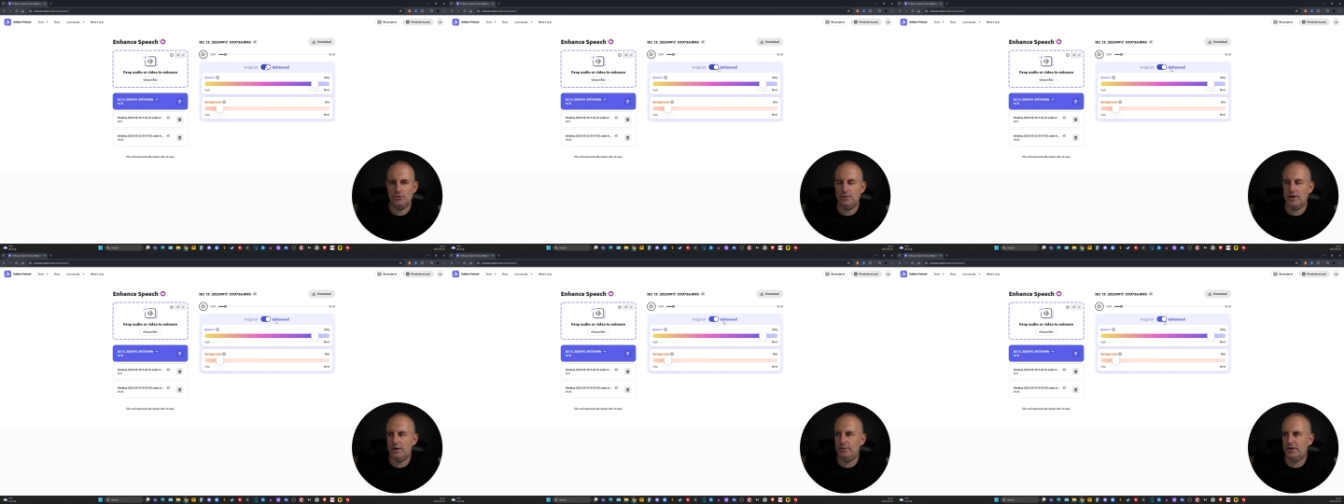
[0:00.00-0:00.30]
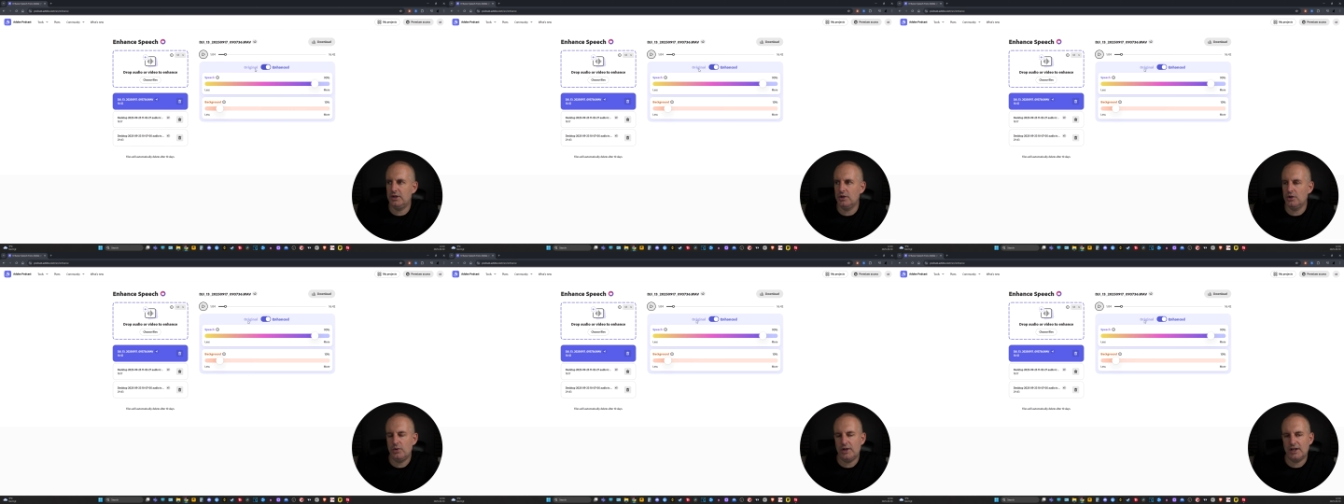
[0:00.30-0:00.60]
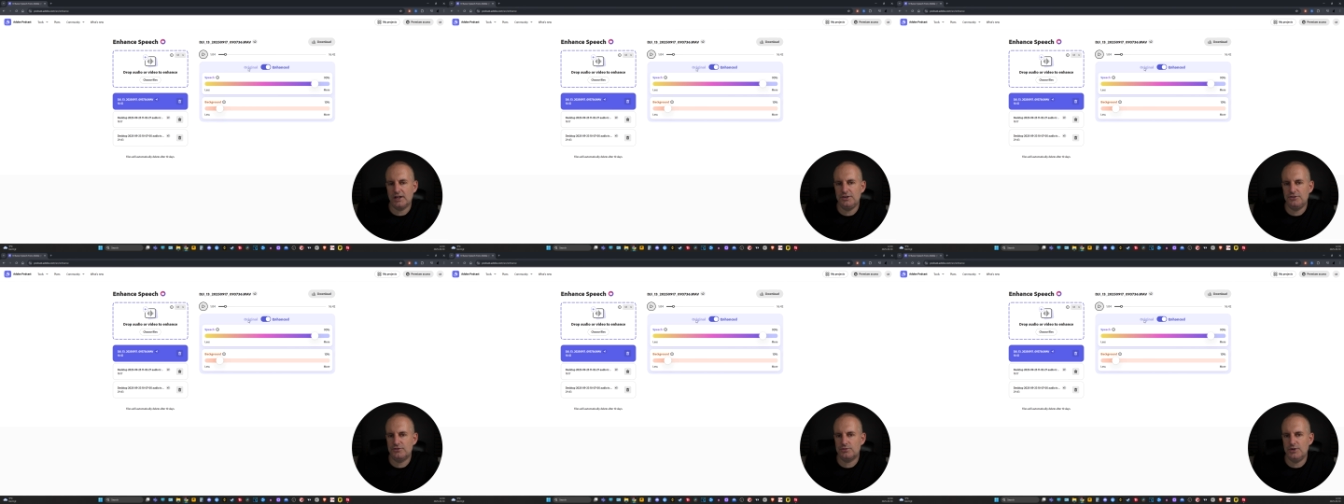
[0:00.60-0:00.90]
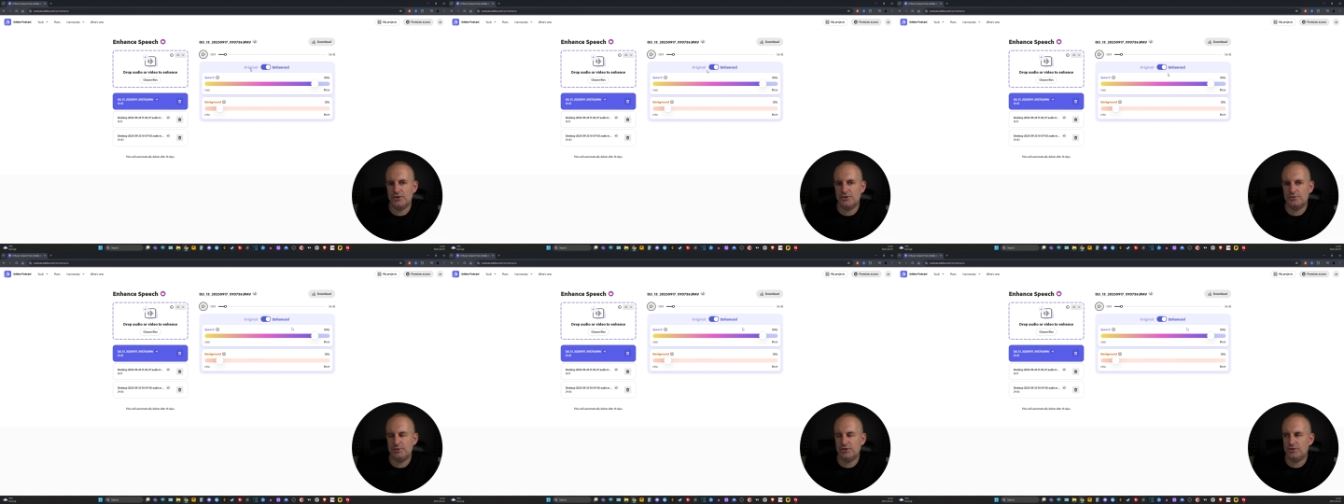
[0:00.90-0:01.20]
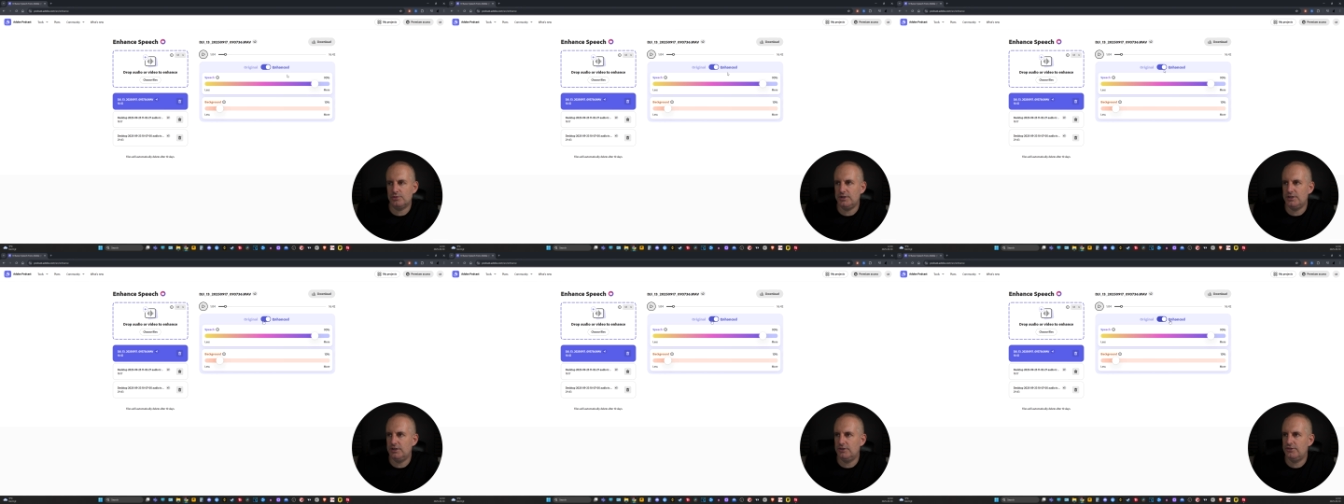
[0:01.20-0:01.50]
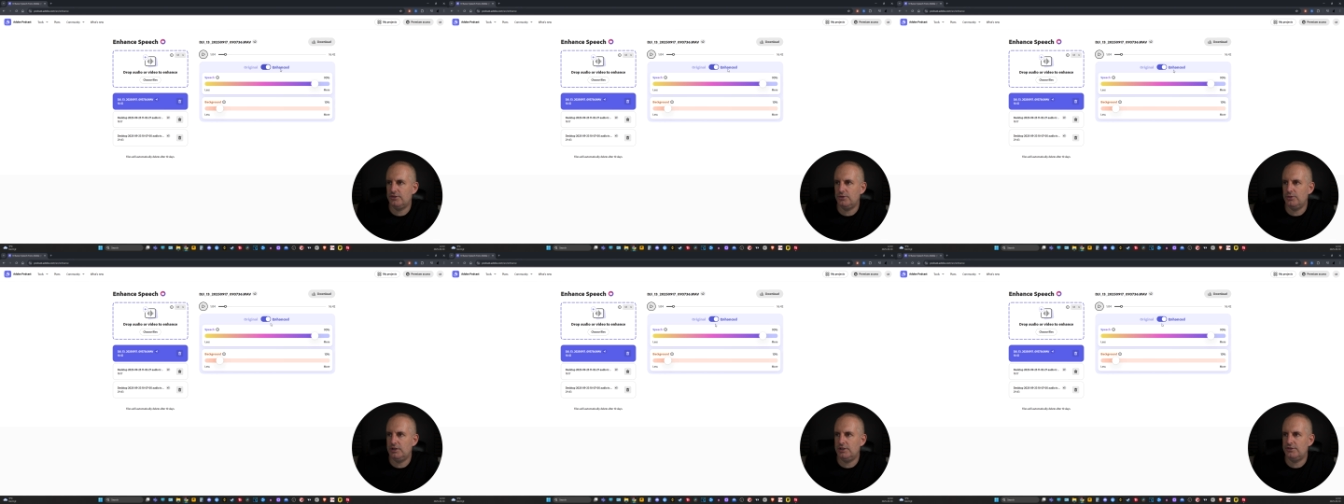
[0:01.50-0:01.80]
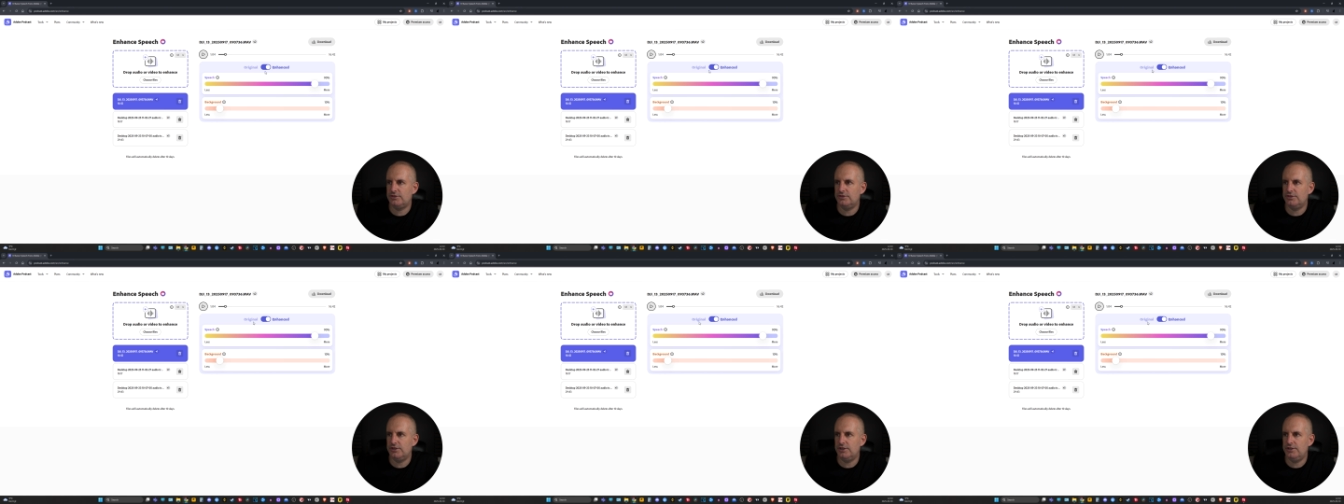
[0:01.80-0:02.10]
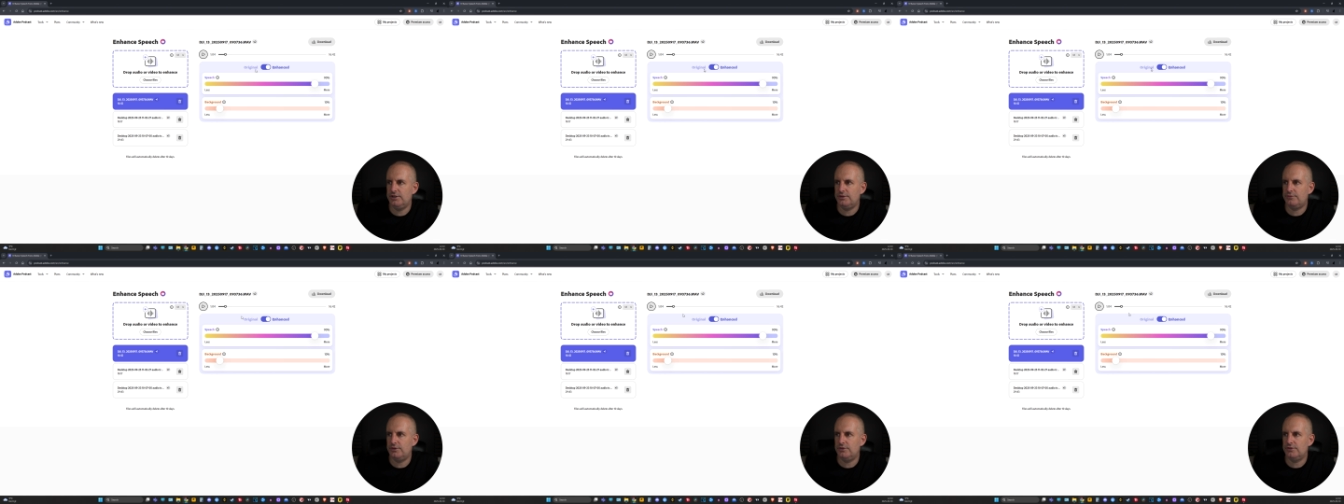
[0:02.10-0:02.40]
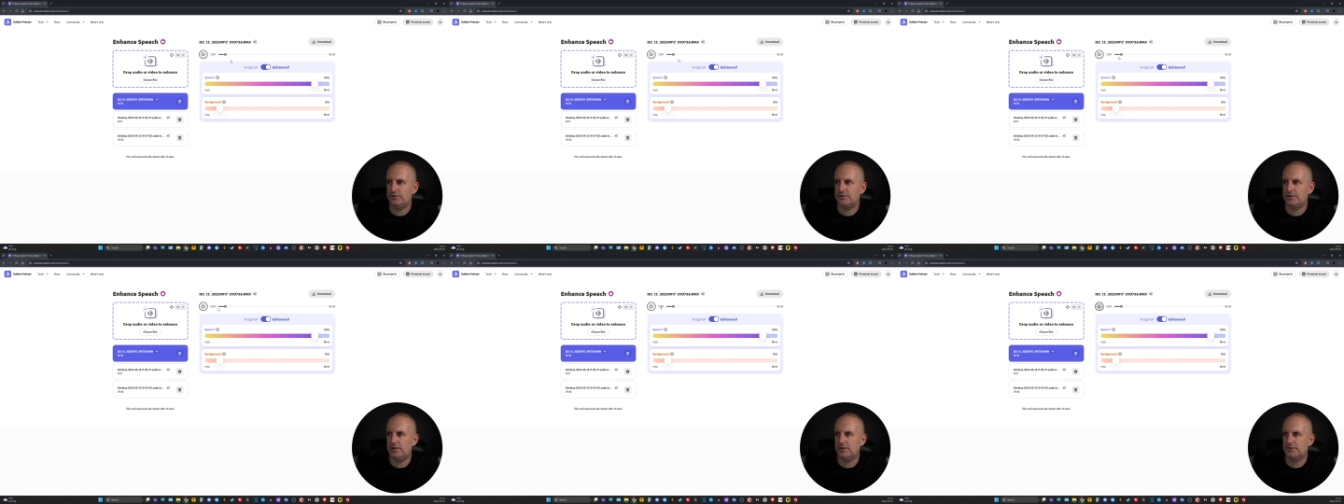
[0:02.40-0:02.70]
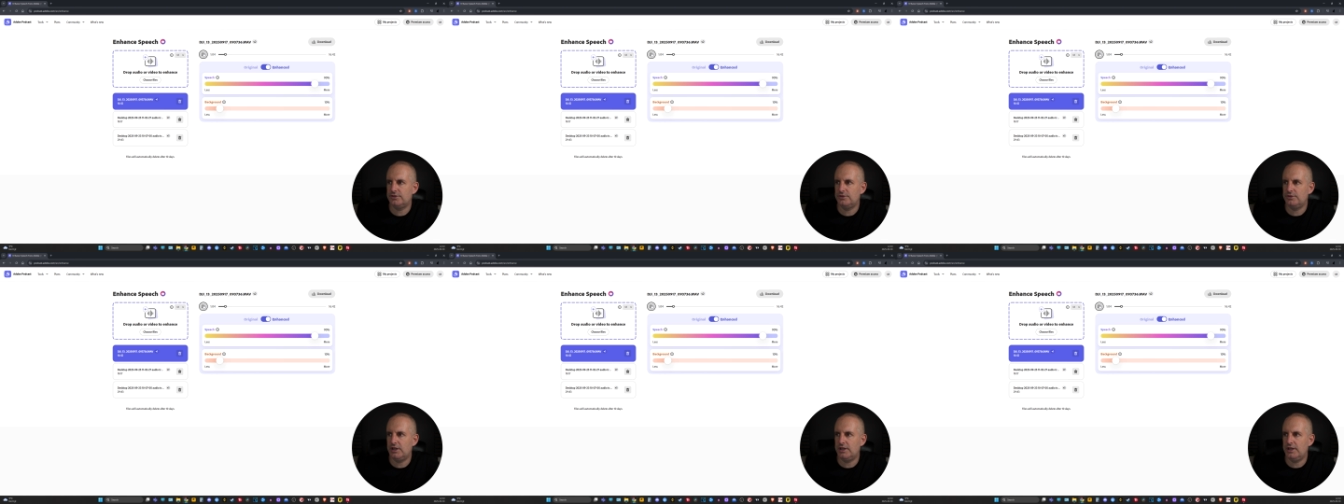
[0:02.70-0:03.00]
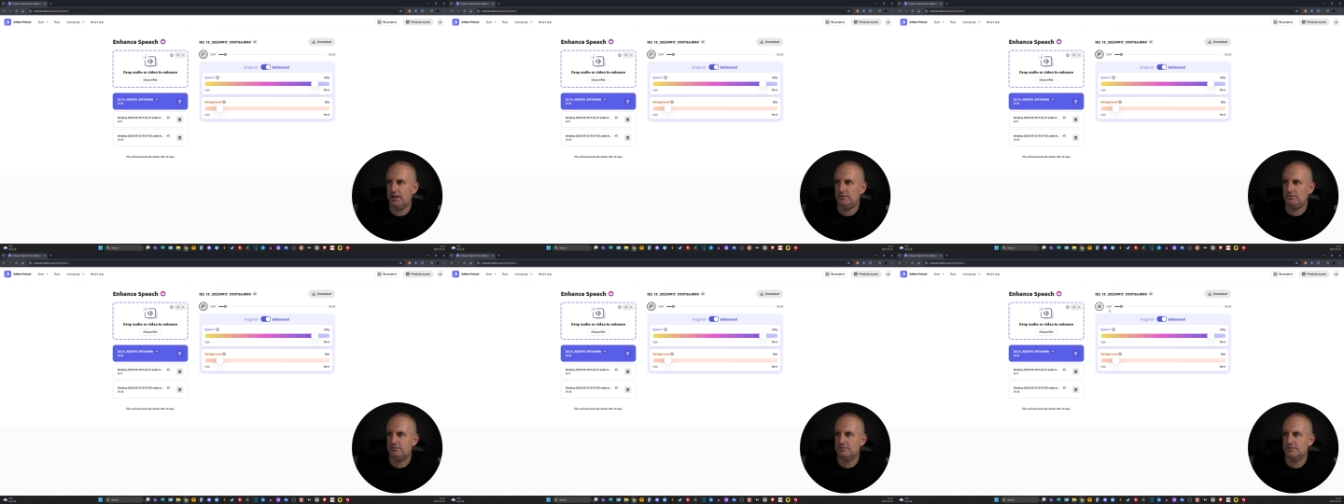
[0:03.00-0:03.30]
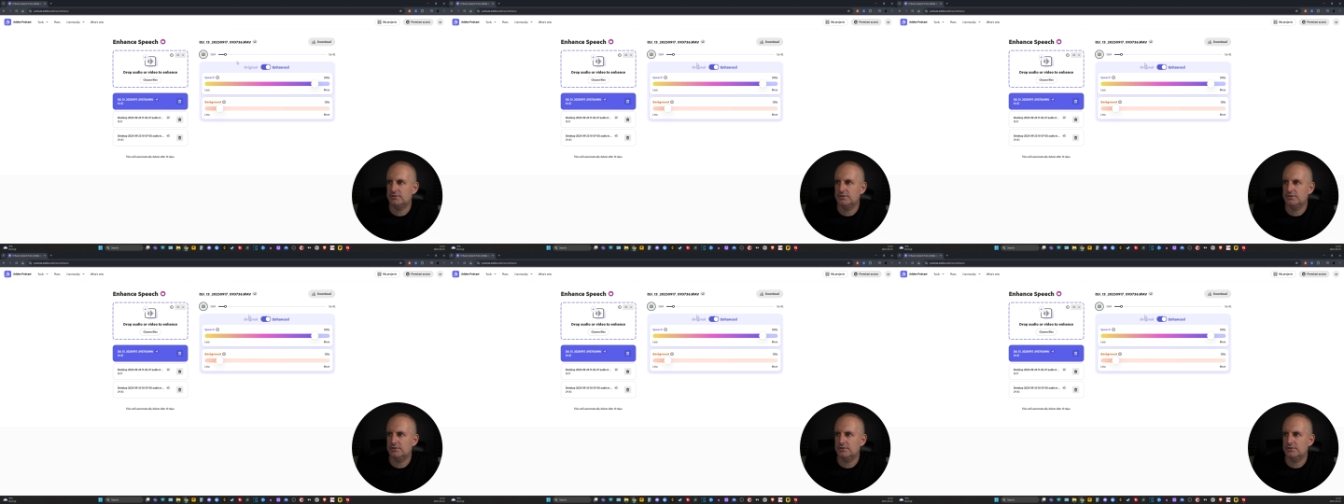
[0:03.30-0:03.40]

where we can quickly switch between the two and listen to the difference. Let's do that now.